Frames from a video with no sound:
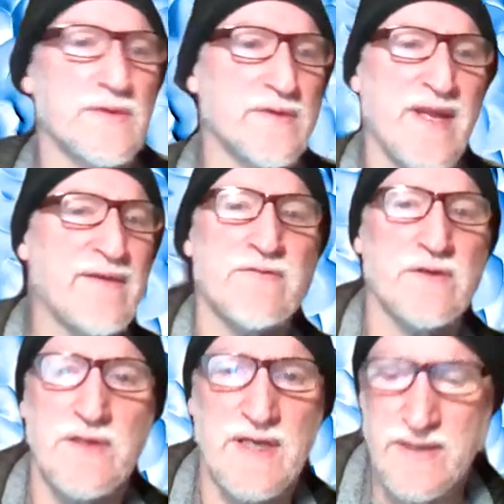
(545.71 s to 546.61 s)

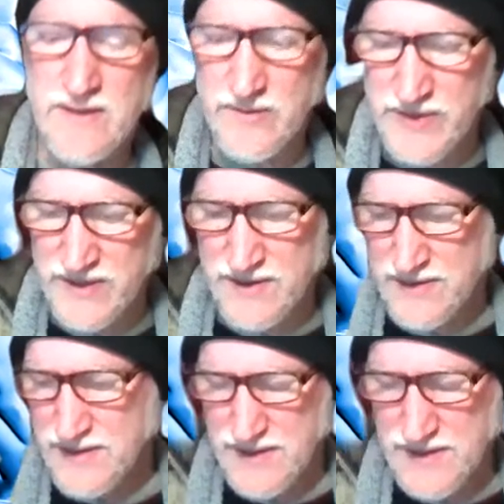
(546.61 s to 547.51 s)
never like i mean you
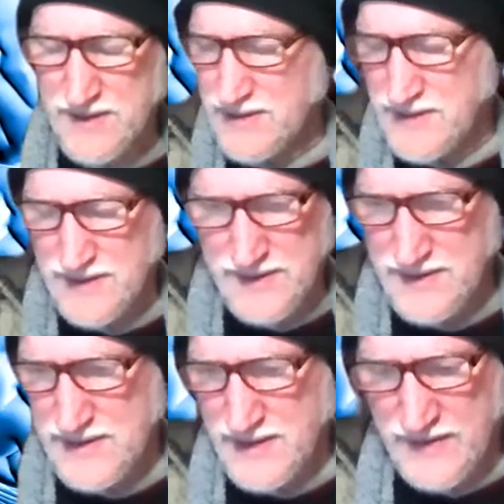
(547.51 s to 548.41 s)

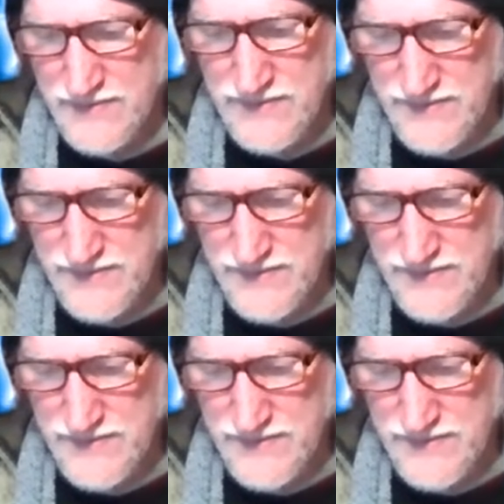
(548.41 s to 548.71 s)
like